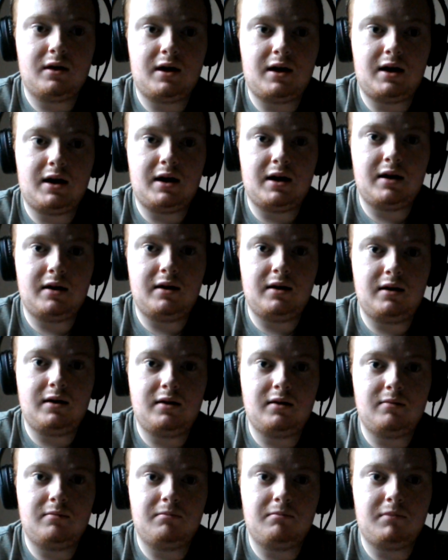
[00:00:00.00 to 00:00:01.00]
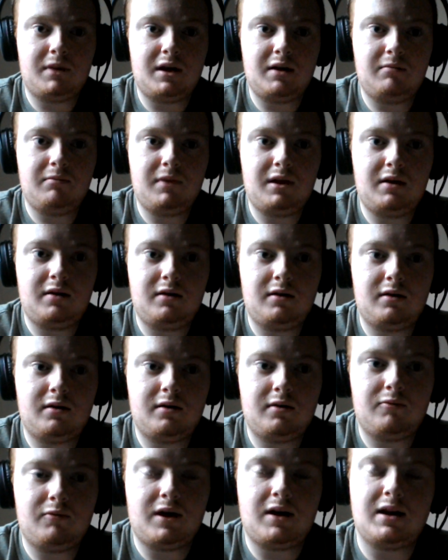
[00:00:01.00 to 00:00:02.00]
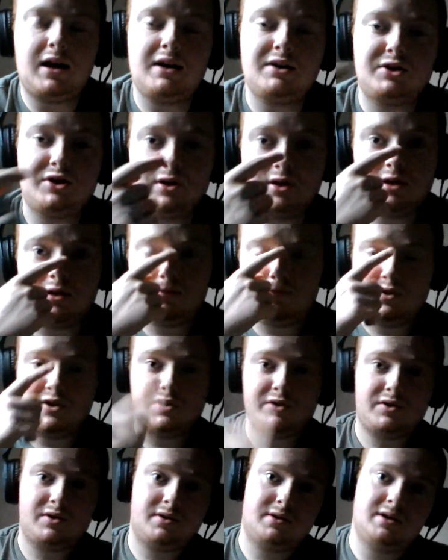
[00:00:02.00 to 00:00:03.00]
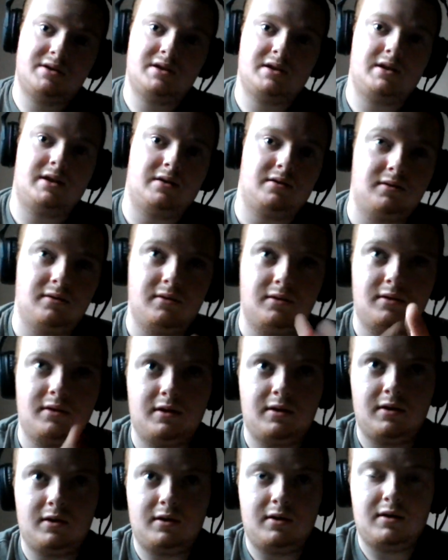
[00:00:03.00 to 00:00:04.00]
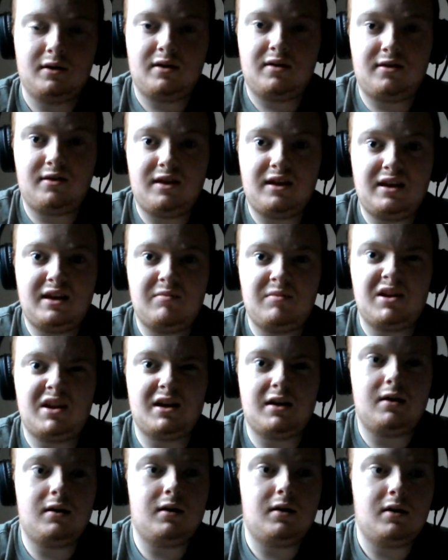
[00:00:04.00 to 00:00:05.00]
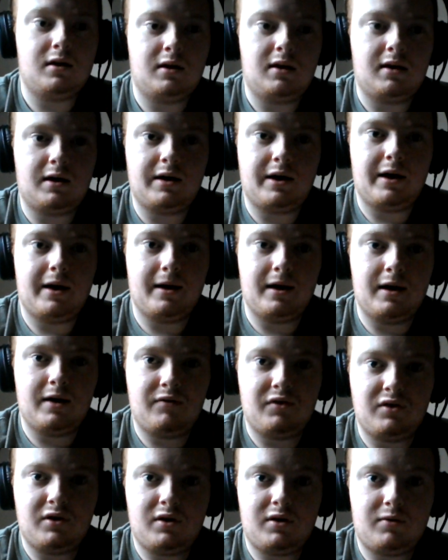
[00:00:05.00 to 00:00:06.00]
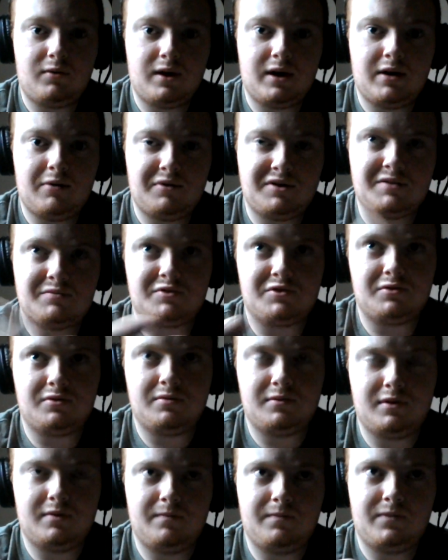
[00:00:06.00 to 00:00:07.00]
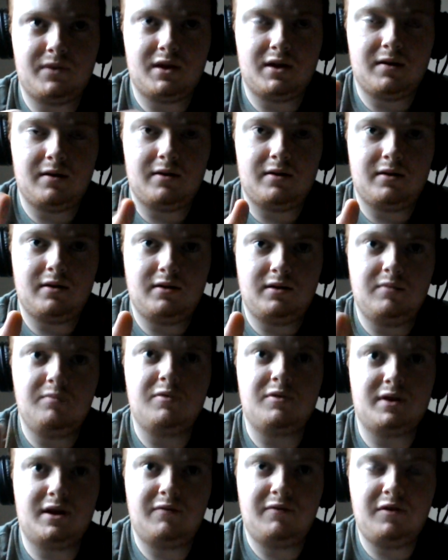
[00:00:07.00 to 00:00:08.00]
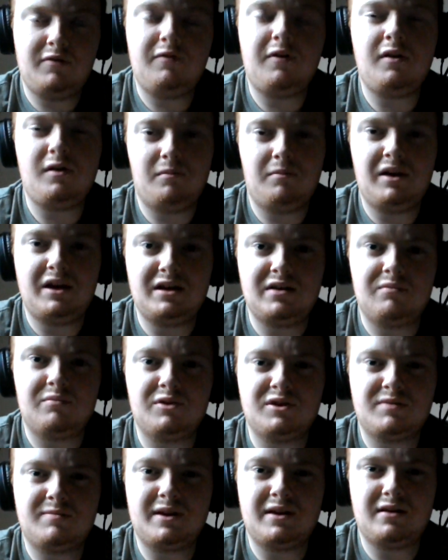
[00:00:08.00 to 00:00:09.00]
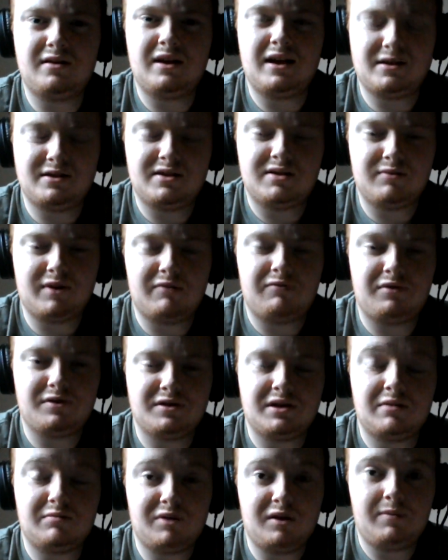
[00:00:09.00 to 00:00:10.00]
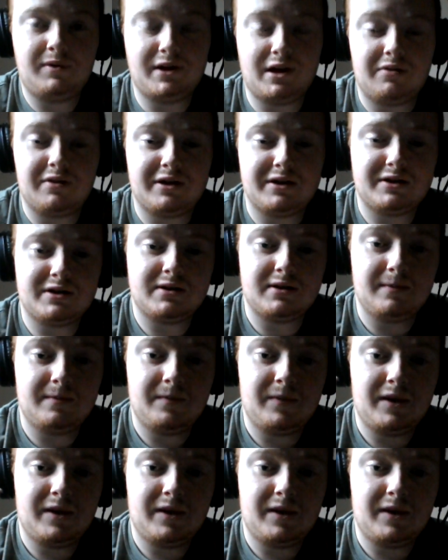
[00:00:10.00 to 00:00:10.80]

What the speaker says: I might make... Well, actually, just as a little thingy-maling, if you're not aware, which I'm sure... if you follow me, you must be into F1, so you probably know this.